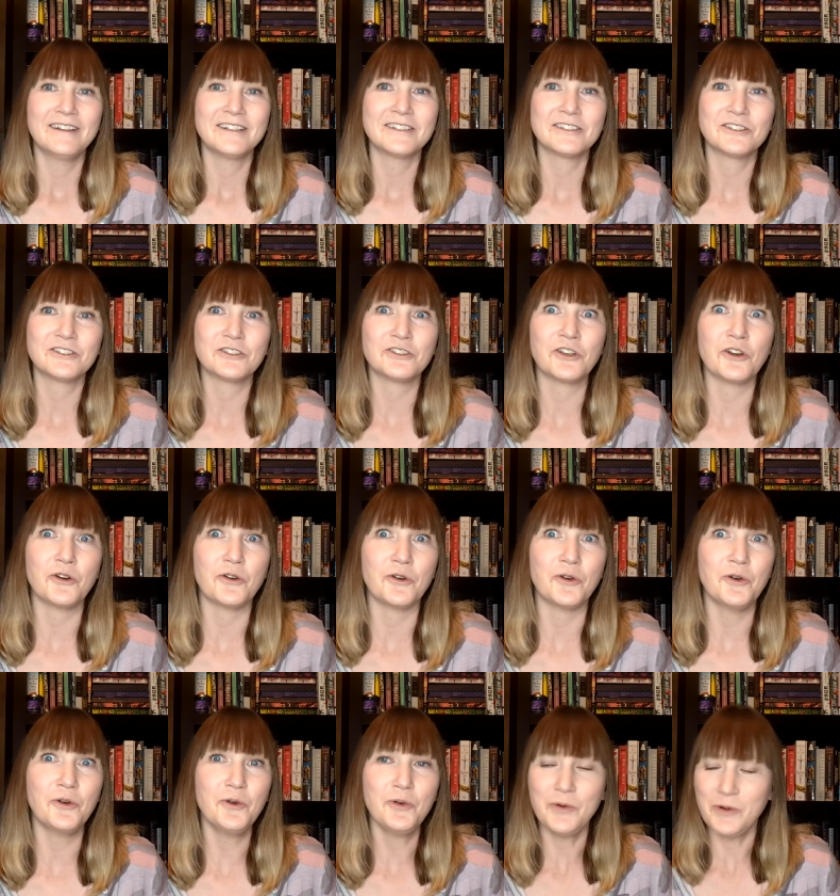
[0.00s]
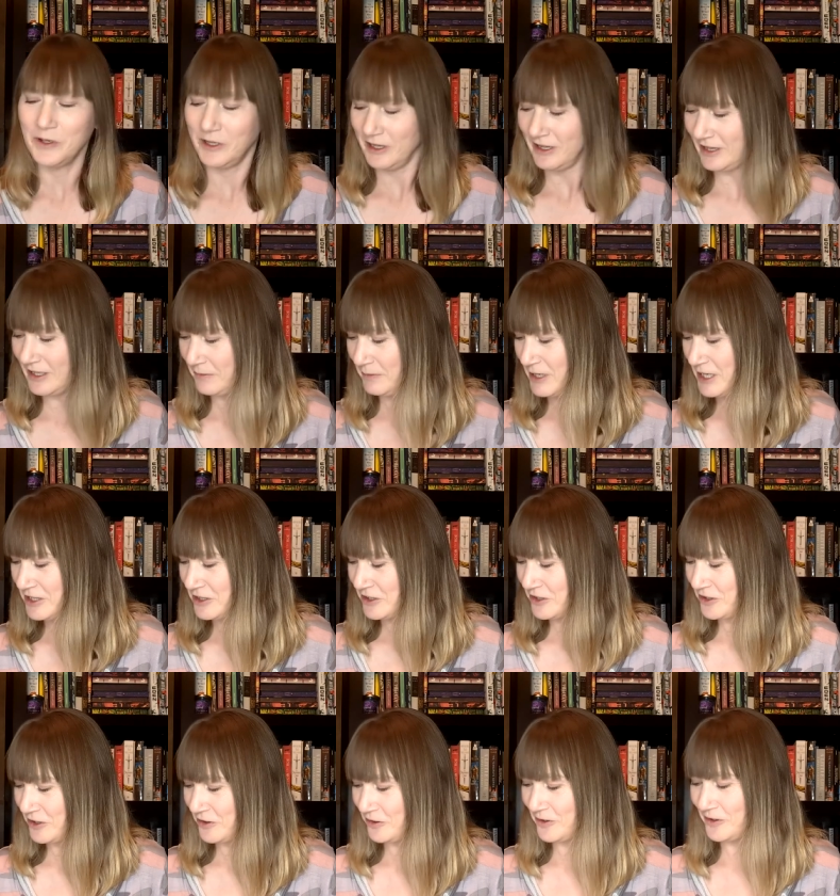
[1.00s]
So let me
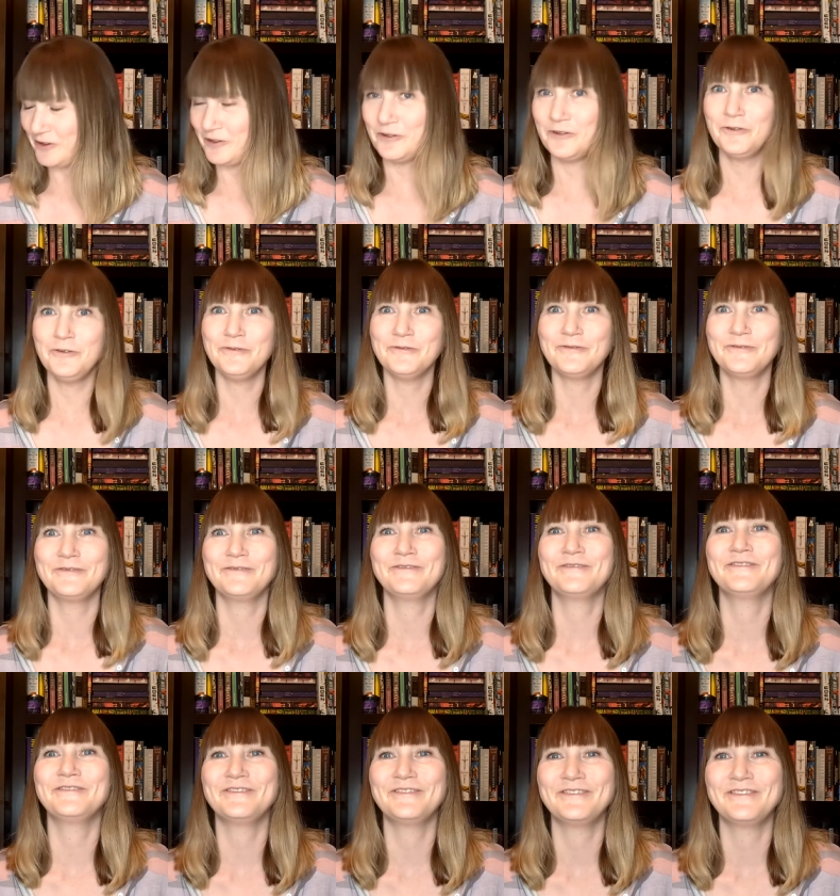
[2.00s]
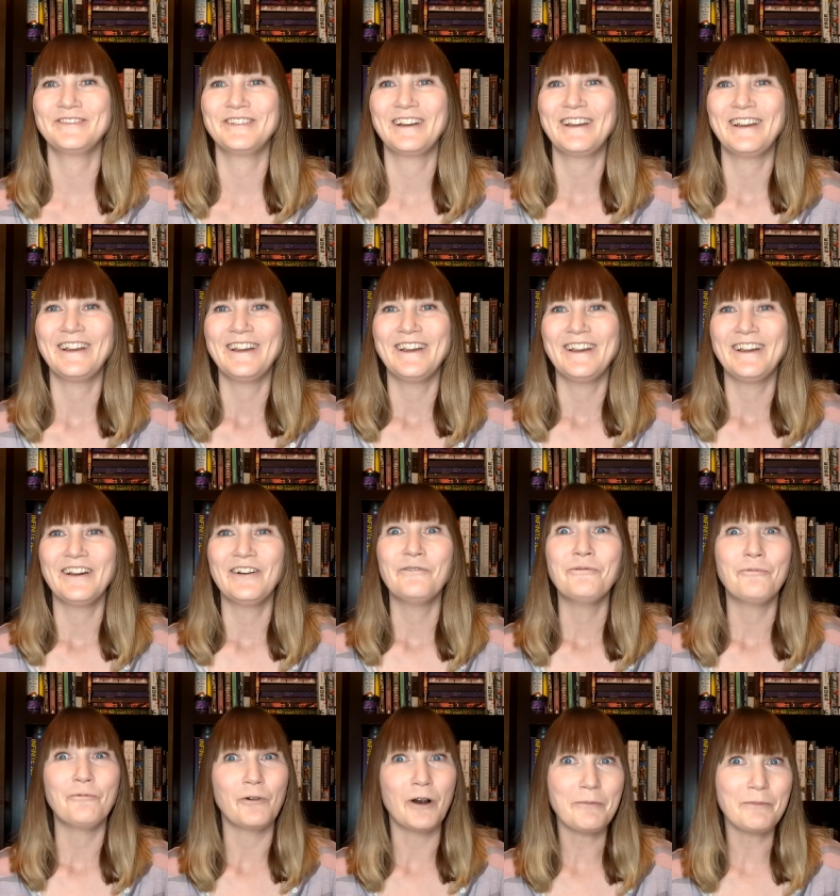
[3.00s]
show you
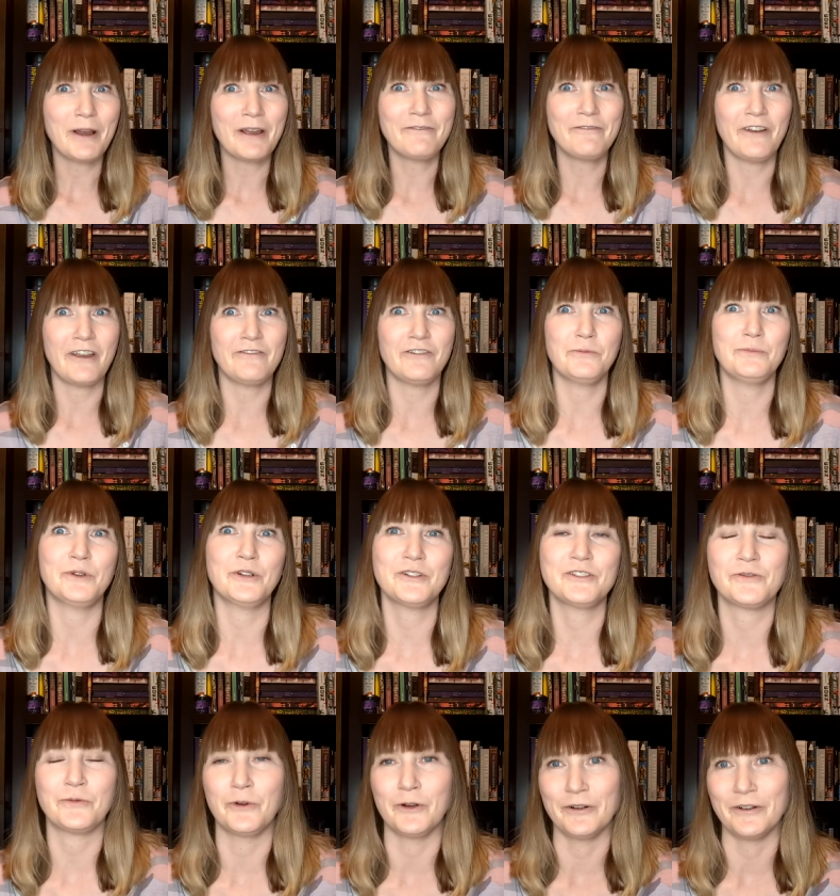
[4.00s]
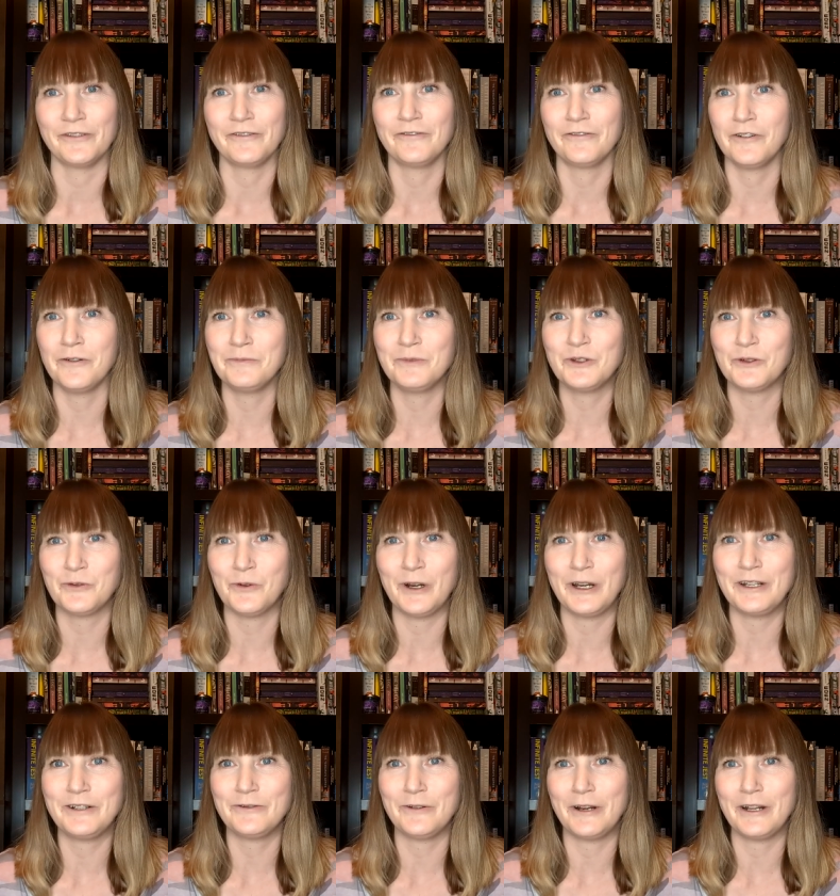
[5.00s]
what my favorite books were from
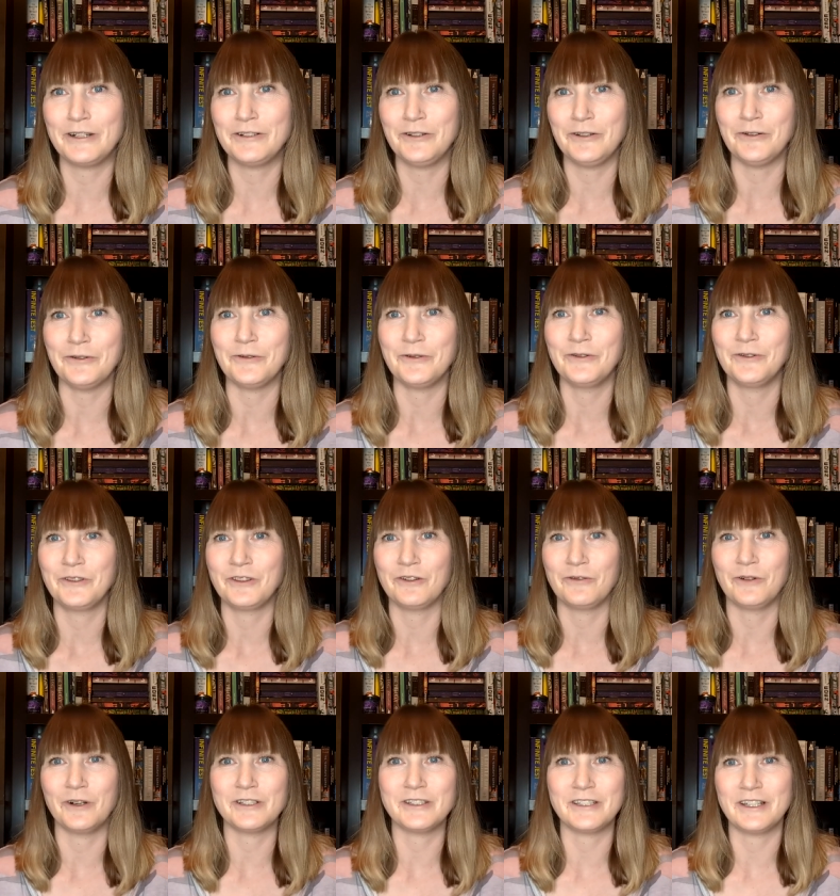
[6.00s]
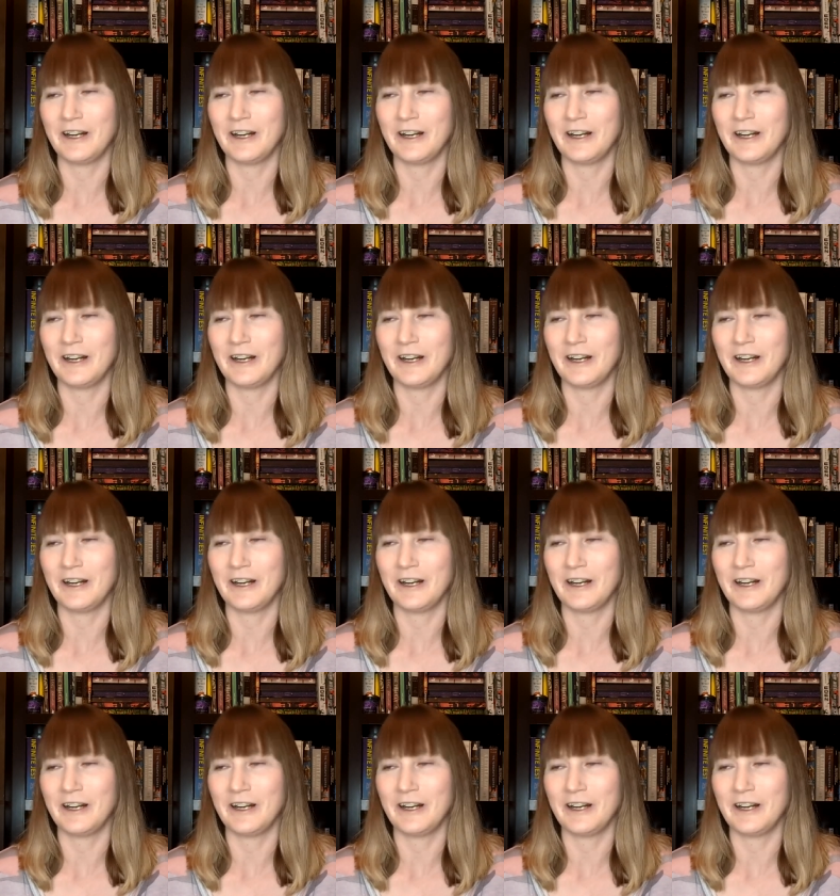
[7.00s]
2022, the ones